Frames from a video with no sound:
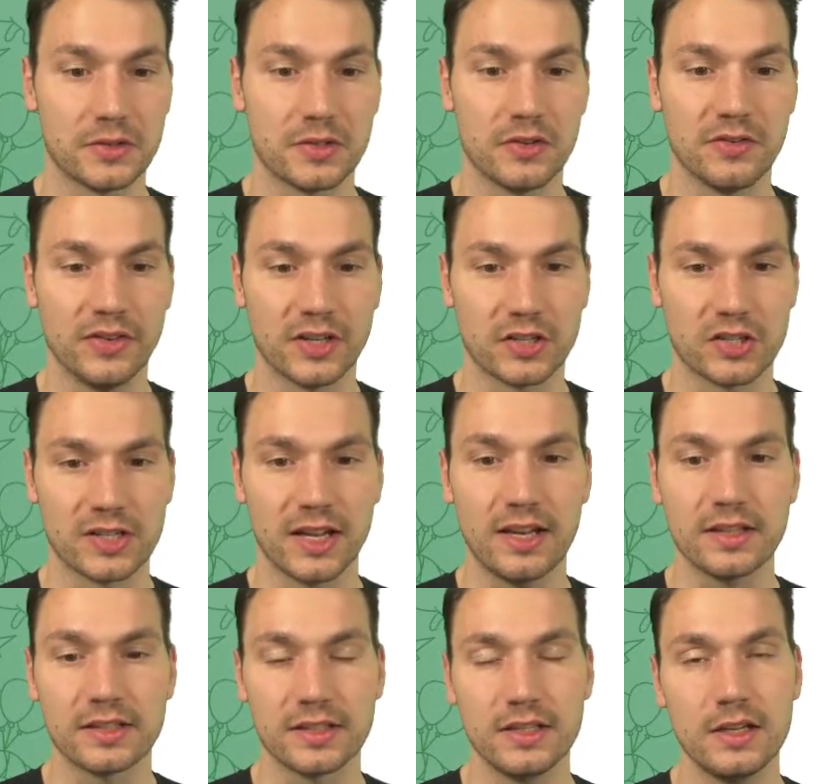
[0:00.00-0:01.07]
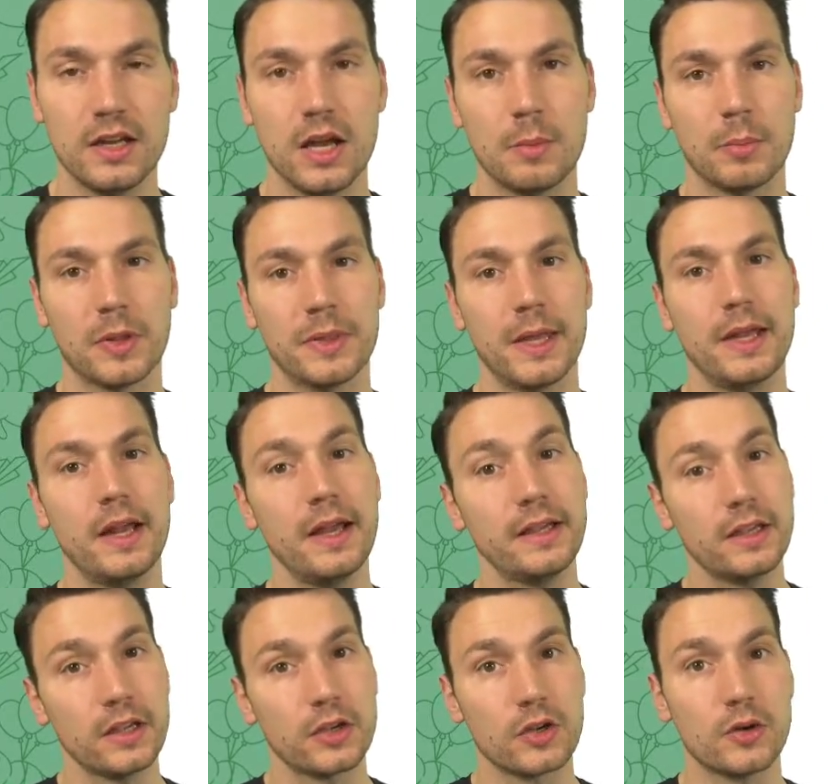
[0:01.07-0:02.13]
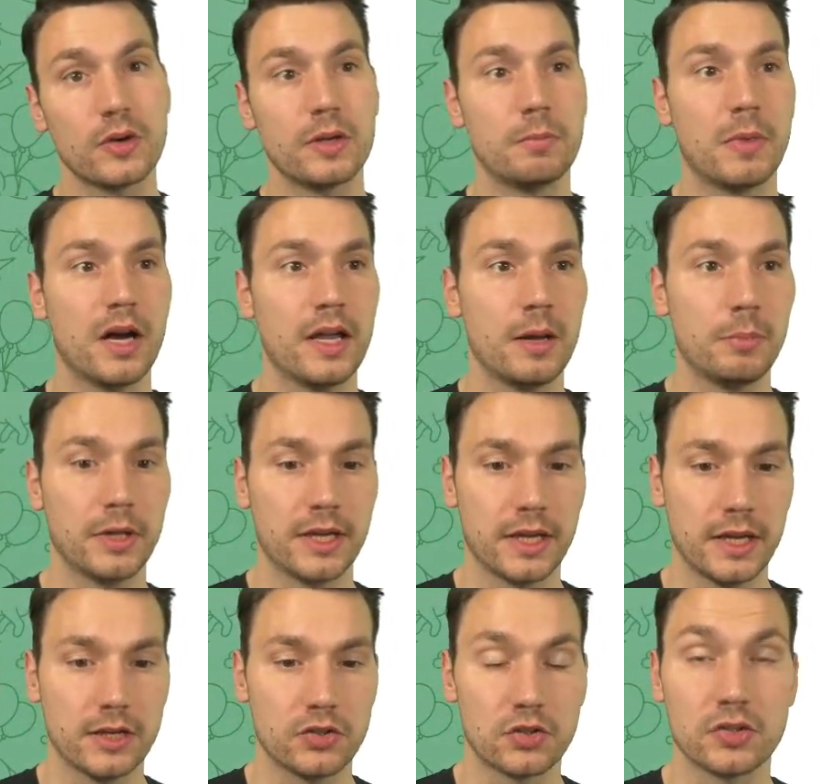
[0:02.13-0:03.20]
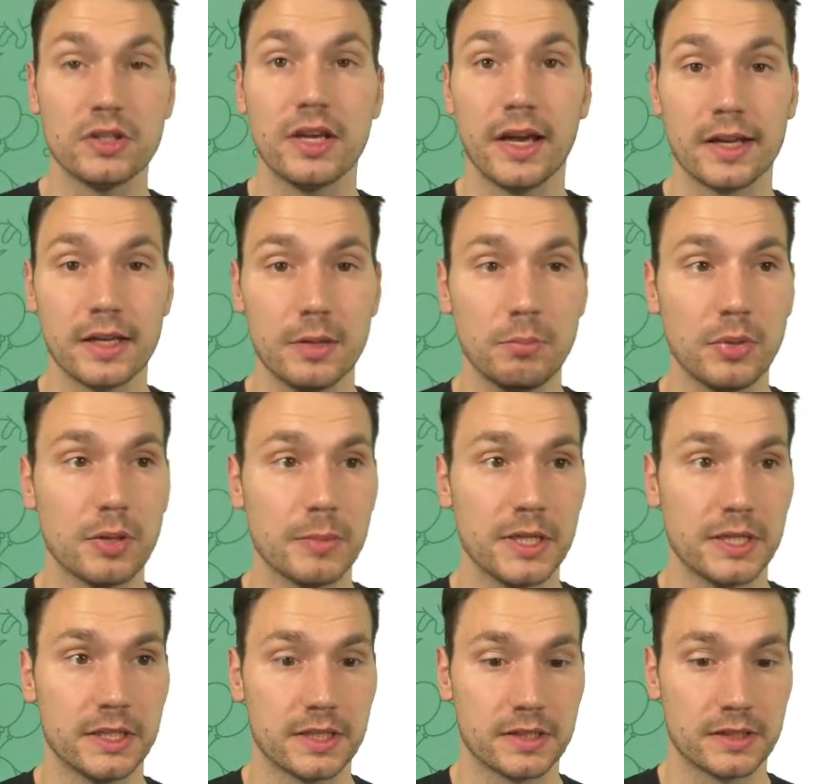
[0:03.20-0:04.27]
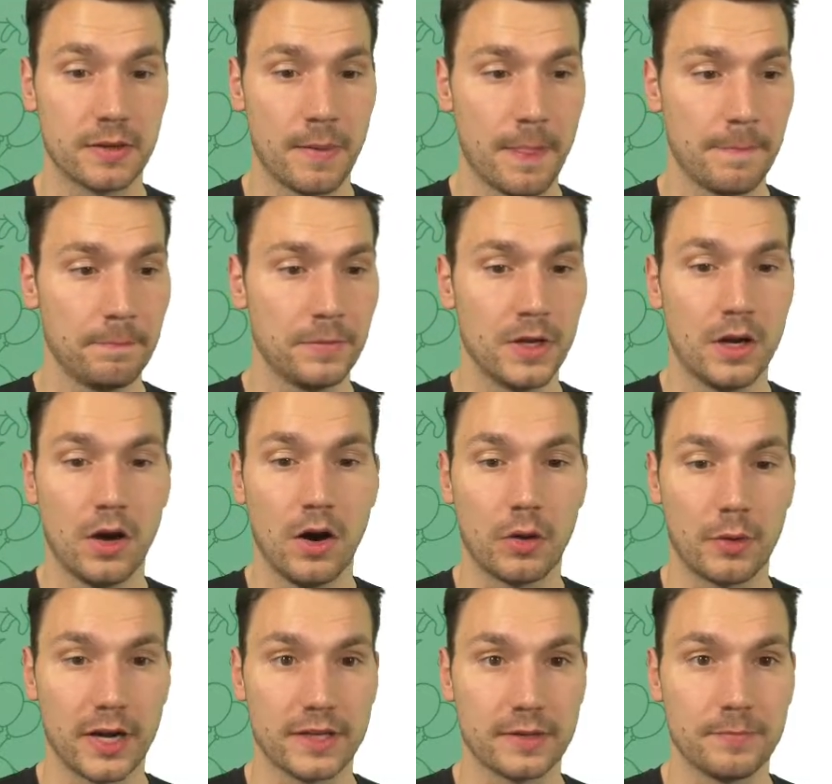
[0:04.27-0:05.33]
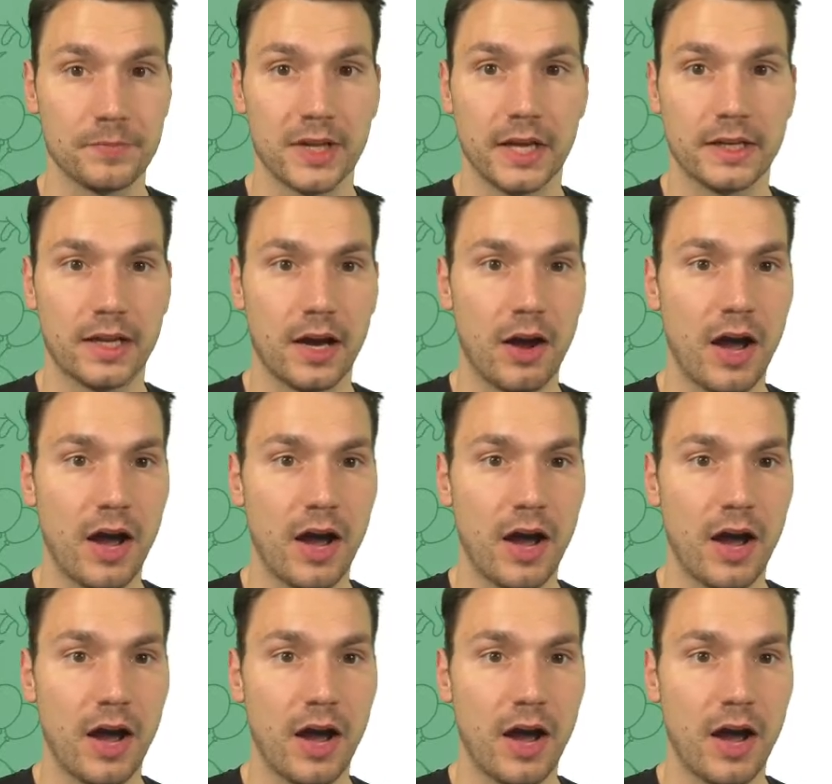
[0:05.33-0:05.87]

is no functionality. But then I can go in my application and implement this. All right, now